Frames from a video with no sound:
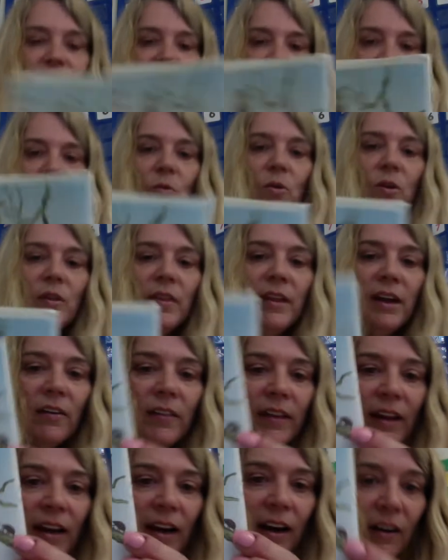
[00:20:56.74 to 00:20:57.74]
Well, there
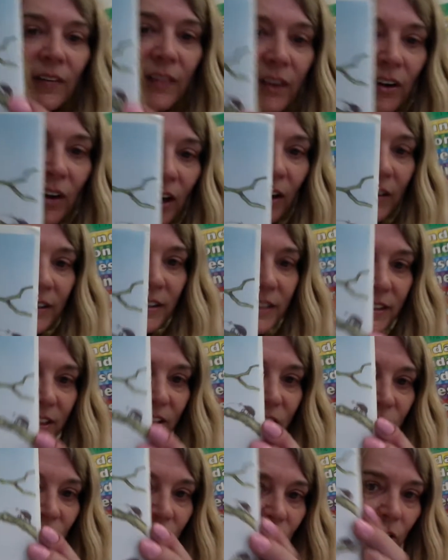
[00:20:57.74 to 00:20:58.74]
they are. They're hard to see
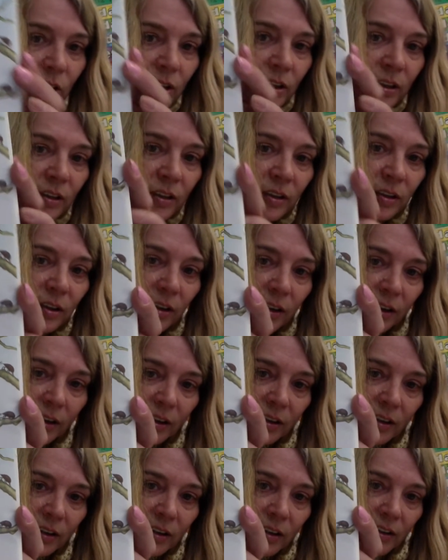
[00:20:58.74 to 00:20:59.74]
too.
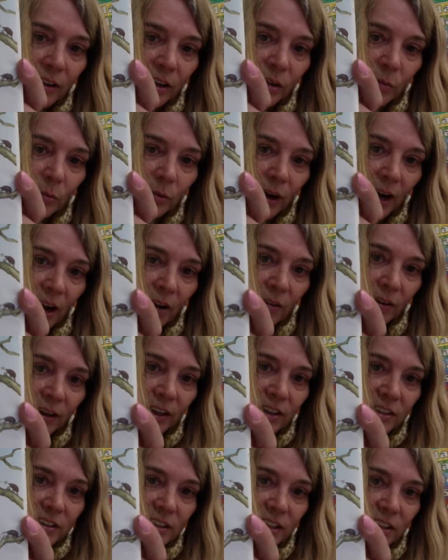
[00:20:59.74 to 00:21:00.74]
They're brown. Can
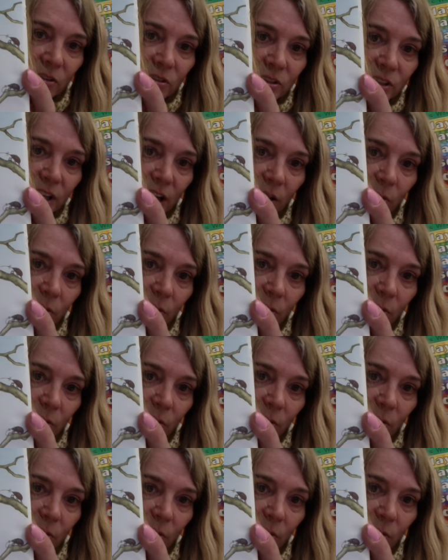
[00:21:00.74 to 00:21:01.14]
you see those nut